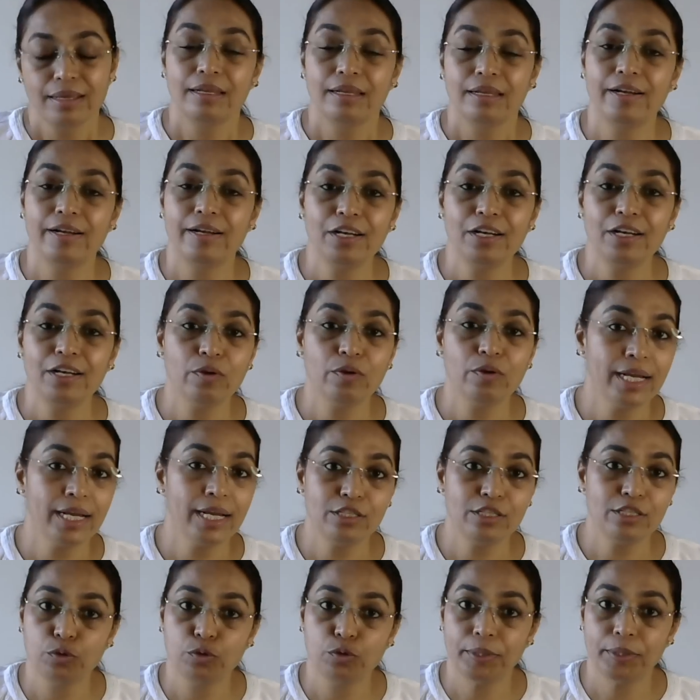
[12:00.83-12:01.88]

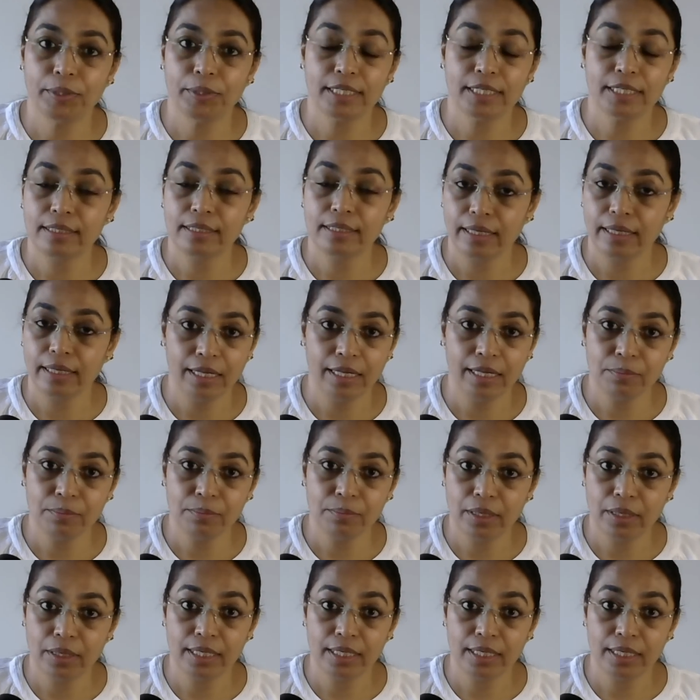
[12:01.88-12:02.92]
Retrograde Jupiter in
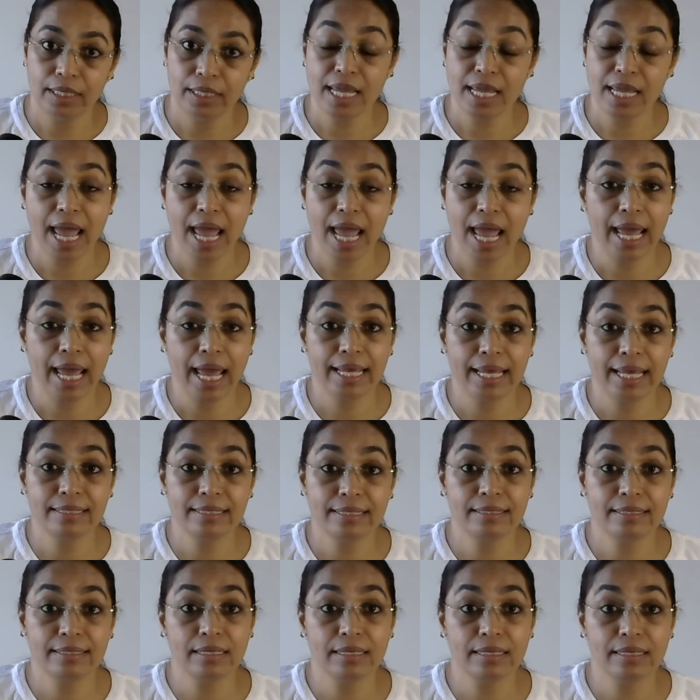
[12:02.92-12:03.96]
Bharani
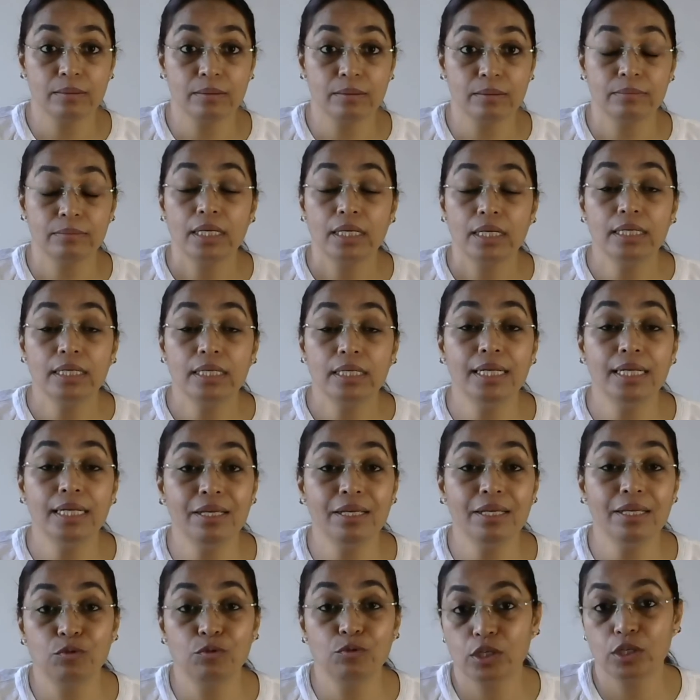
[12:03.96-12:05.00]
has some
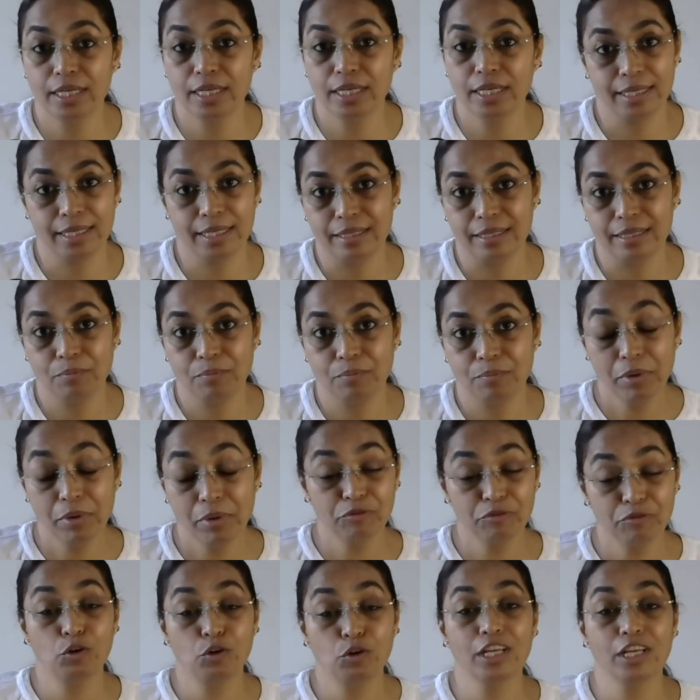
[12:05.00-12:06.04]
reworking
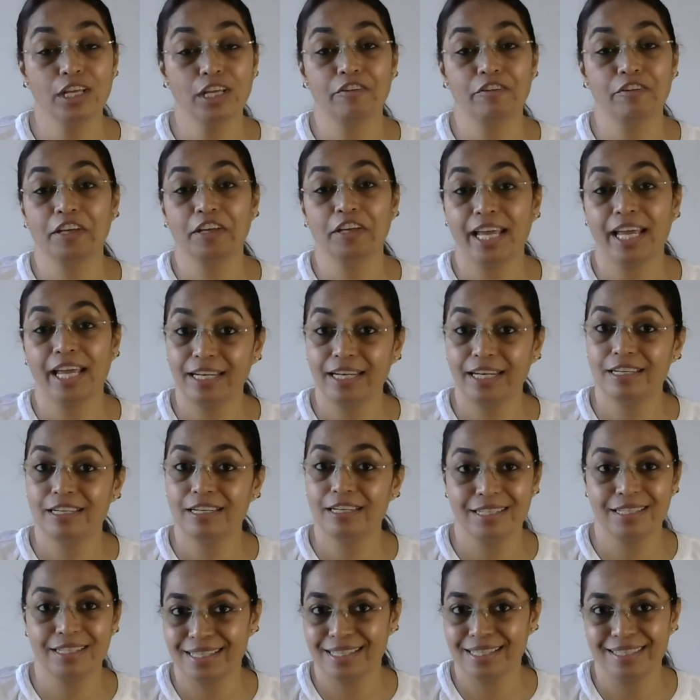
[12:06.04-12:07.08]
before giving any
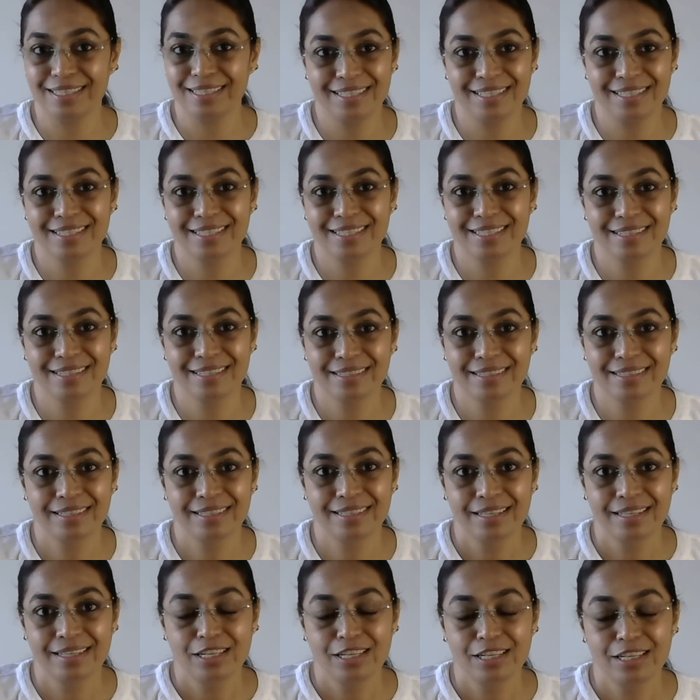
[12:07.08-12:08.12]
results.
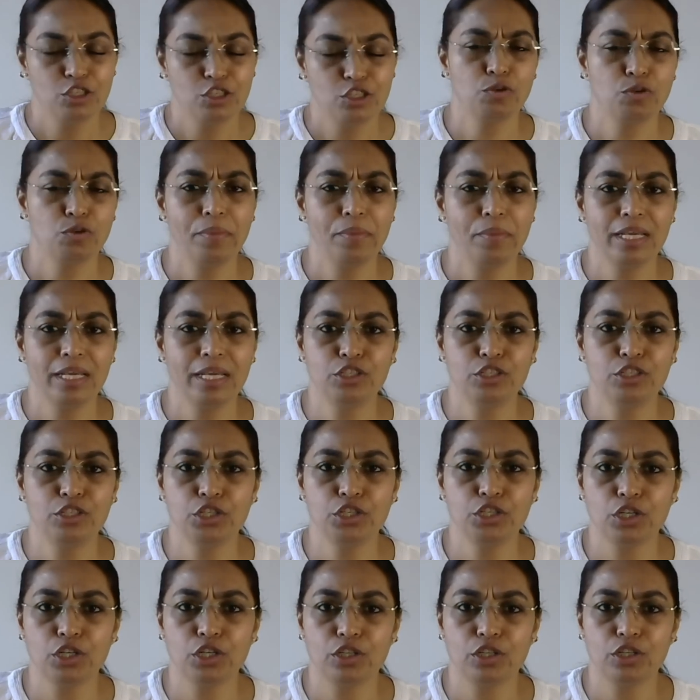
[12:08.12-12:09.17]
So make
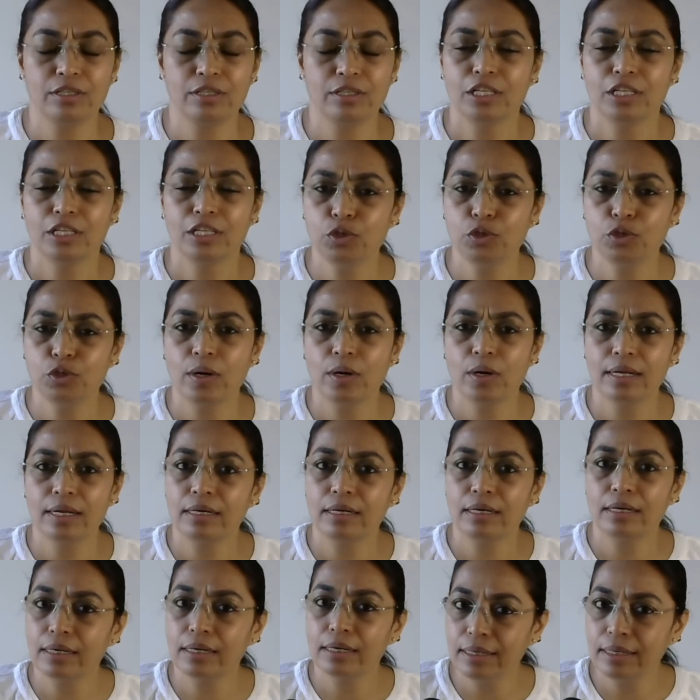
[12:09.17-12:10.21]
sure you are
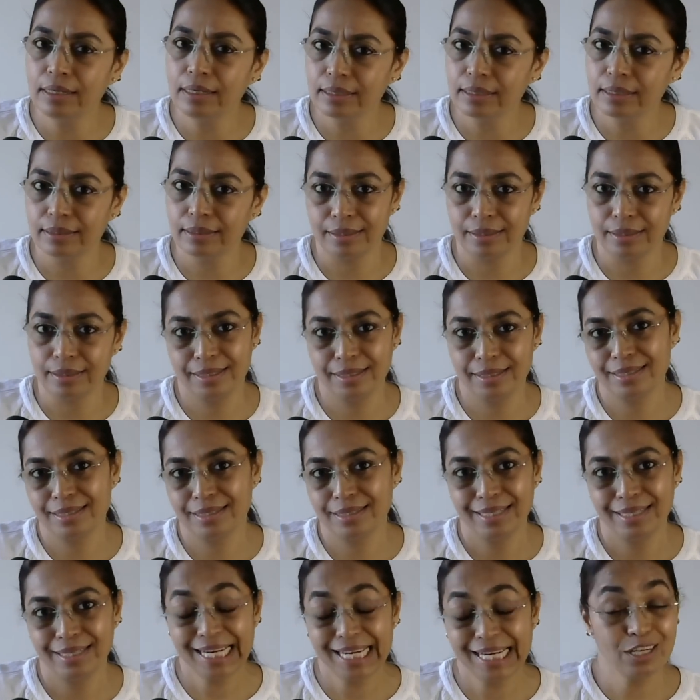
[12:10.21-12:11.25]
alert
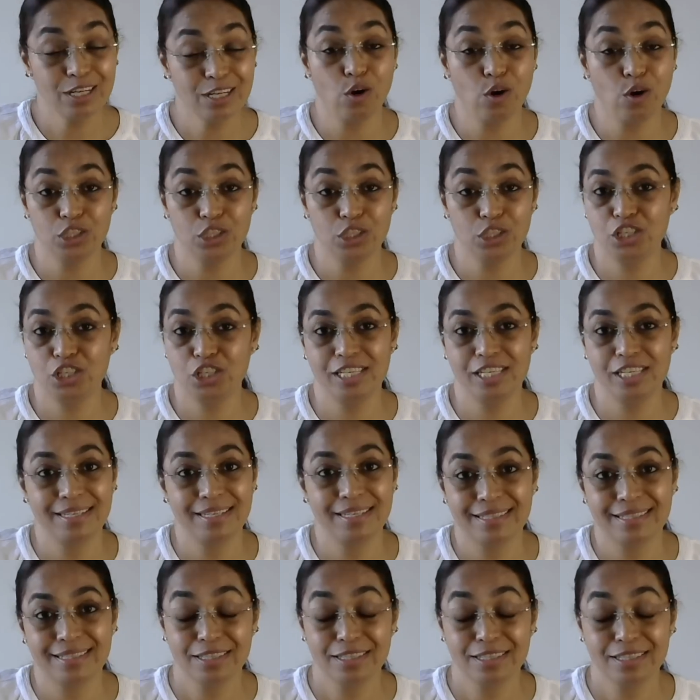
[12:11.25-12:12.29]
and
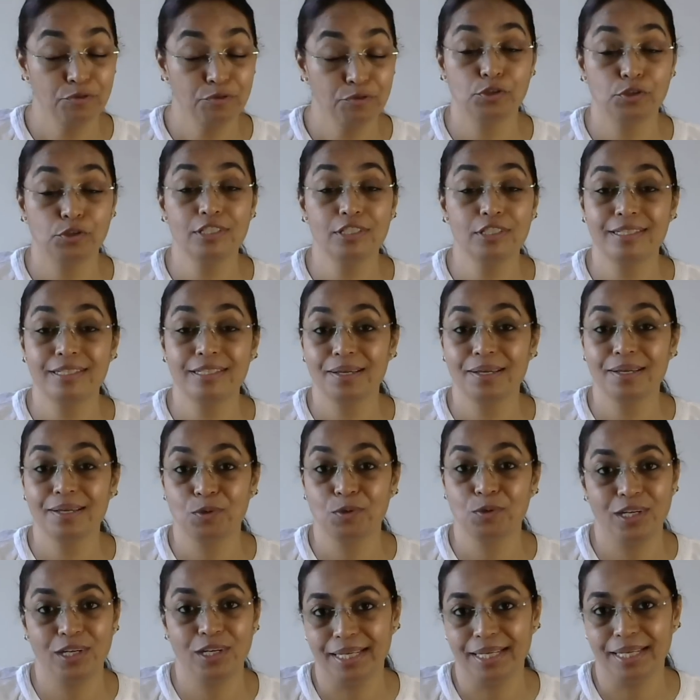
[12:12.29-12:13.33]
cautious the first time
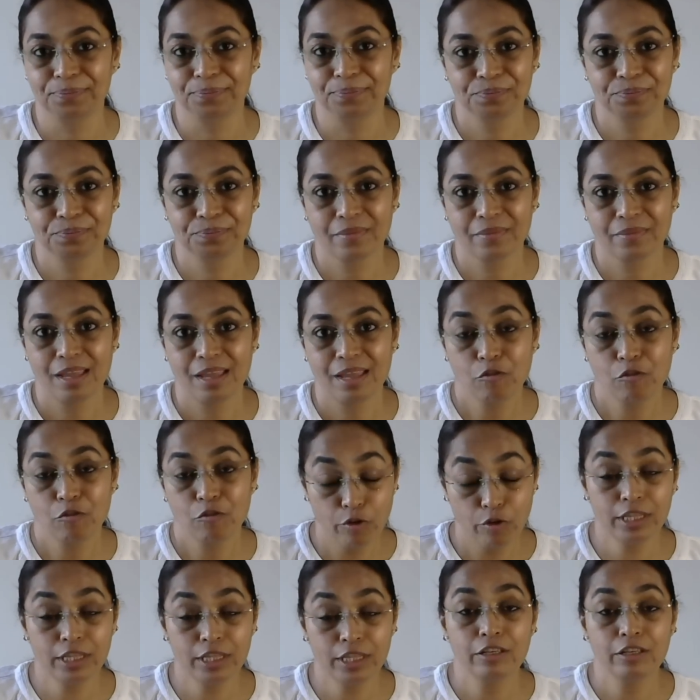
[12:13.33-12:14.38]
only
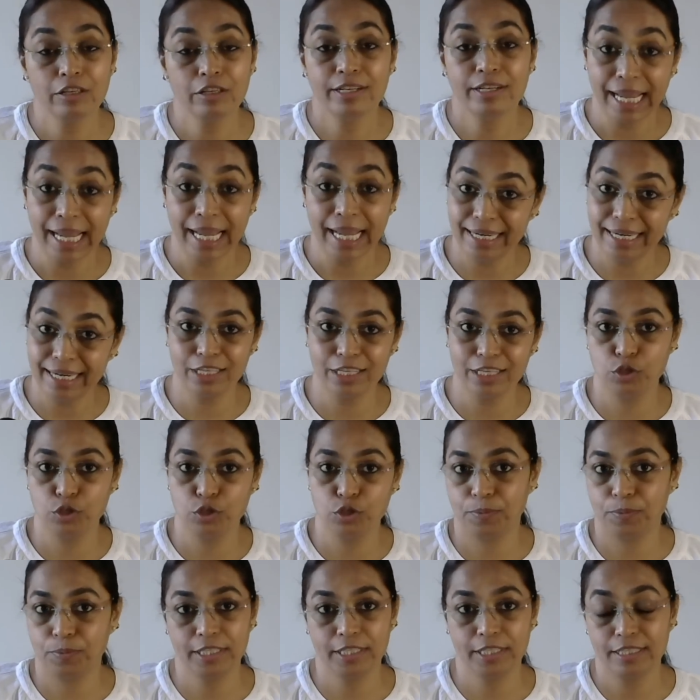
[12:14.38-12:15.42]
with direct
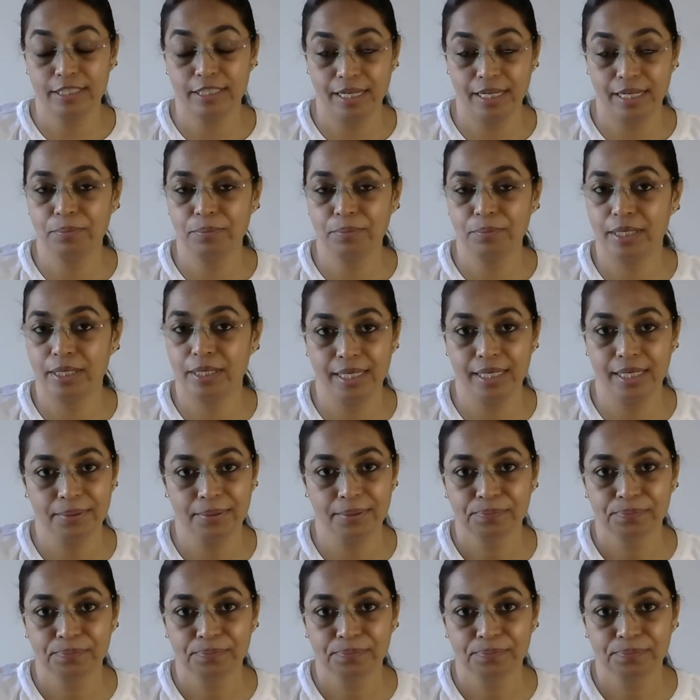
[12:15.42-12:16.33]
Jupiter in Bharani.